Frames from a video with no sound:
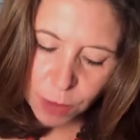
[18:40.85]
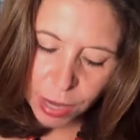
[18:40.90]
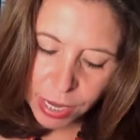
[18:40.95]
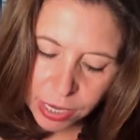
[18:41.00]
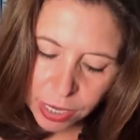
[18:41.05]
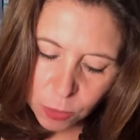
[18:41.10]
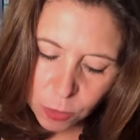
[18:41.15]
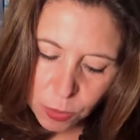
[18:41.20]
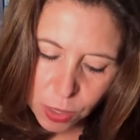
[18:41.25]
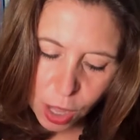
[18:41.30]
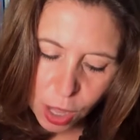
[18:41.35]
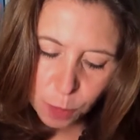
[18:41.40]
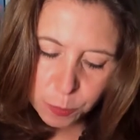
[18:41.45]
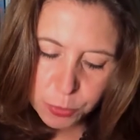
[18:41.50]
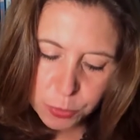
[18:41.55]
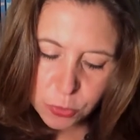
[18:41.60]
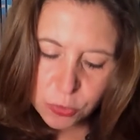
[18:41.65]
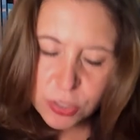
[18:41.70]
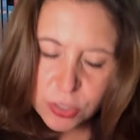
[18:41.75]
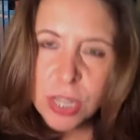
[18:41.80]
writing will help
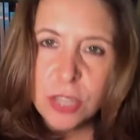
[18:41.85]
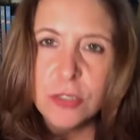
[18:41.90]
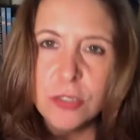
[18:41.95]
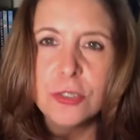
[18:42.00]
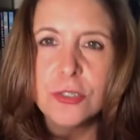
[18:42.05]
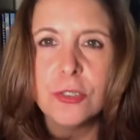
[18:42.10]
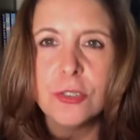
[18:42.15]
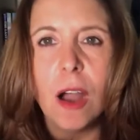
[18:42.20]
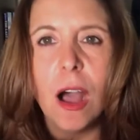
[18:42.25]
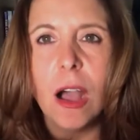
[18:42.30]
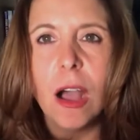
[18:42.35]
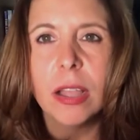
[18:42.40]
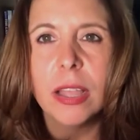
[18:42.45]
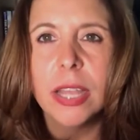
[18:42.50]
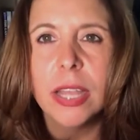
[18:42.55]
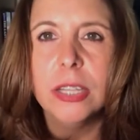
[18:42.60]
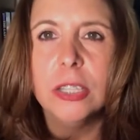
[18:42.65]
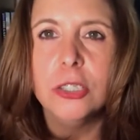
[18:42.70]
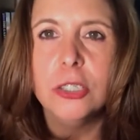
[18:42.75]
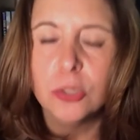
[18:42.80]
you stay strong
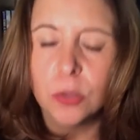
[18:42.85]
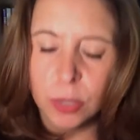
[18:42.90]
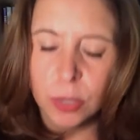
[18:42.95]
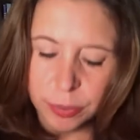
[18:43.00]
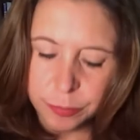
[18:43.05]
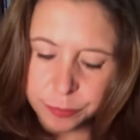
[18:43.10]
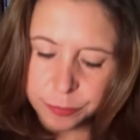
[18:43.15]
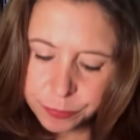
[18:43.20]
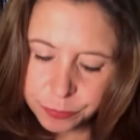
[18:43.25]
and endure."